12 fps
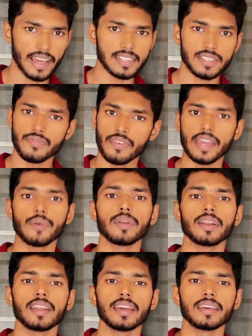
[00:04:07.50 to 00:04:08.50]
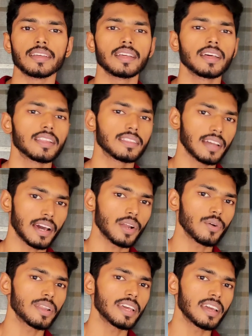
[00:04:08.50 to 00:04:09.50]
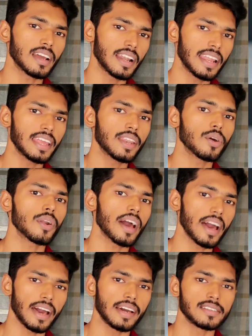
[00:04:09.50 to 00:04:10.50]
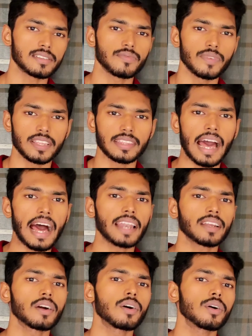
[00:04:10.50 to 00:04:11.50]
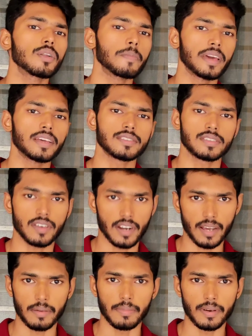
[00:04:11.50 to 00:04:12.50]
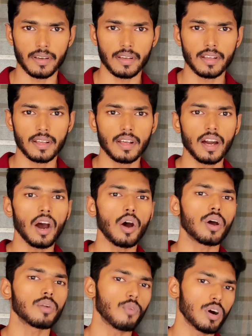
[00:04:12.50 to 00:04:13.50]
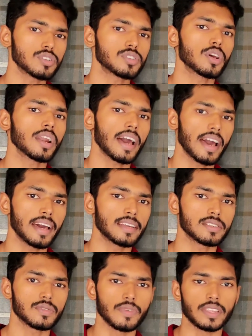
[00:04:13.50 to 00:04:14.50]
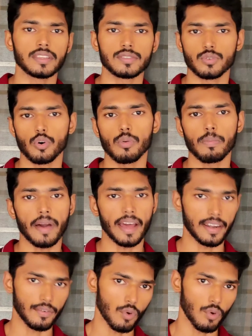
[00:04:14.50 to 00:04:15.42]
hands frequently. Thoroughly clean your hands with alcohol based rub or wash your hands with soap and